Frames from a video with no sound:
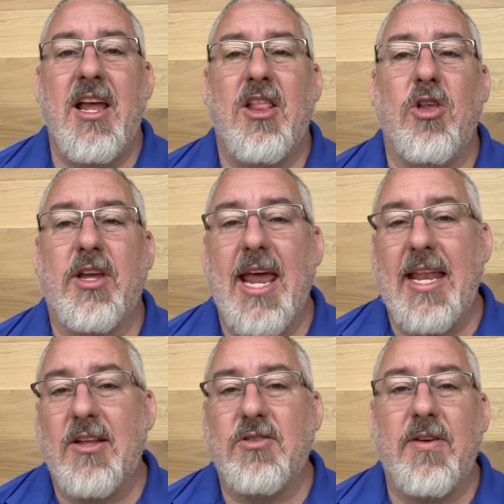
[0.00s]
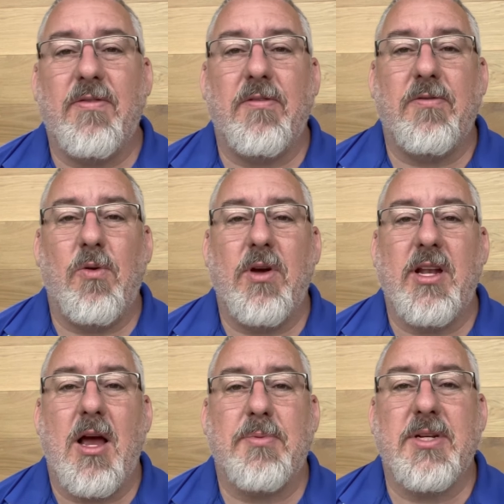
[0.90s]
Look at those different flooring
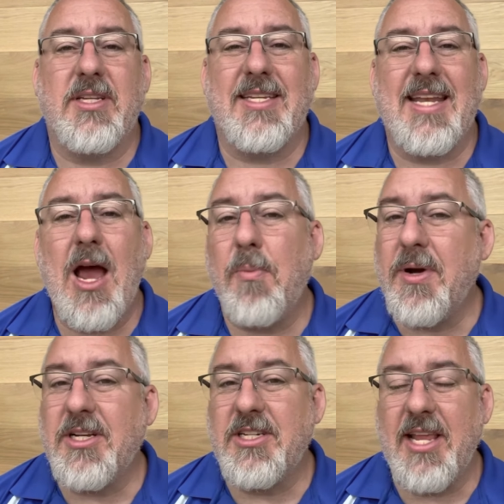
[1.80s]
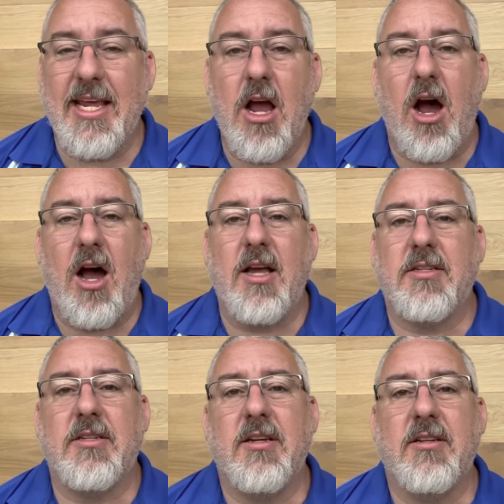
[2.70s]
options and how much they cost